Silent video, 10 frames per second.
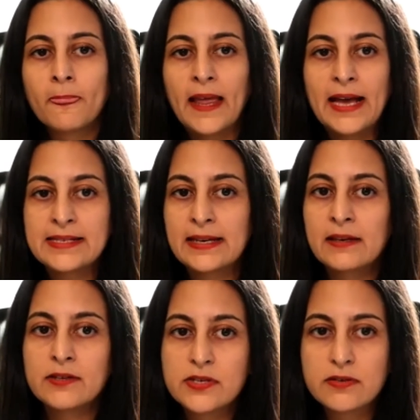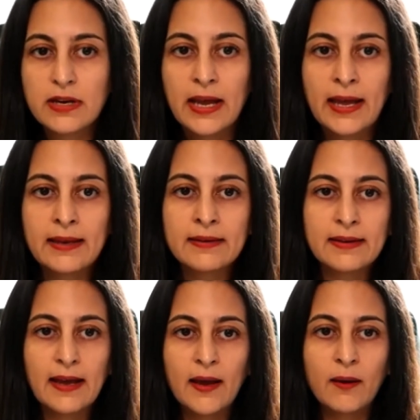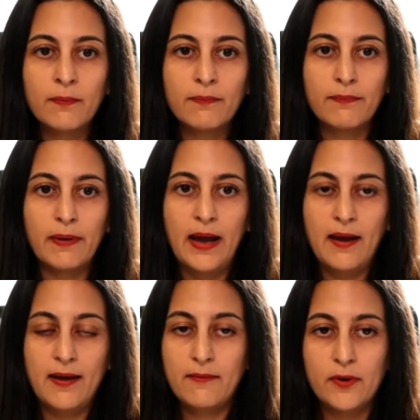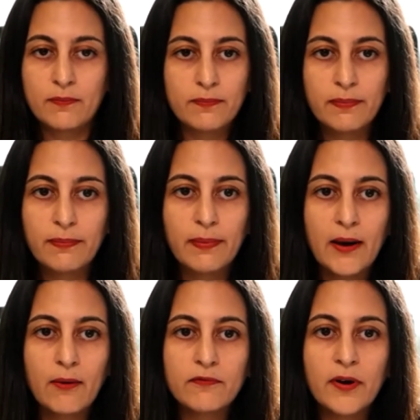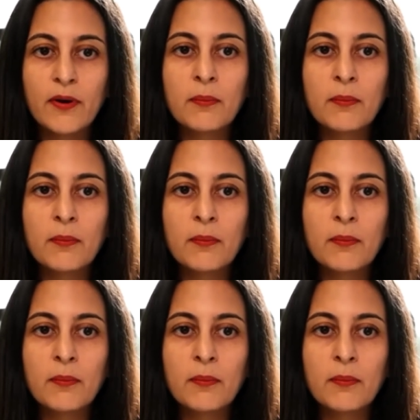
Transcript: as an industry. And I would very